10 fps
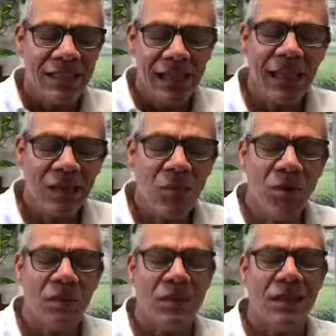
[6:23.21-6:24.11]
take a
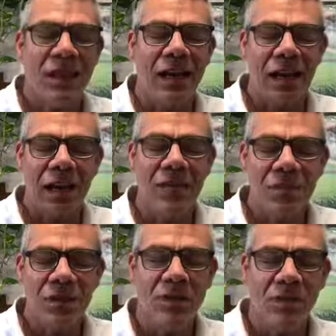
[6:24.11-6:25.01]
moment and say,
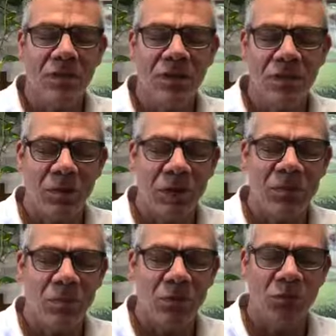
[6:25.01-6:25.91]
I'm going to be
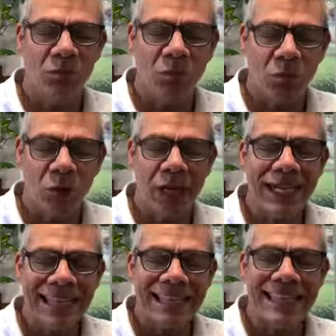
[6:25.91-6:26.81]
responsible for
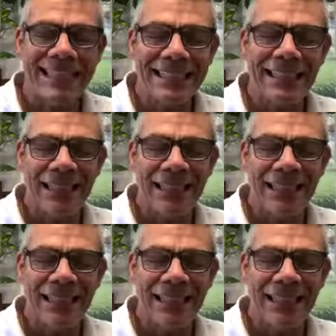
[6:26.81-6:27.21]
bringing this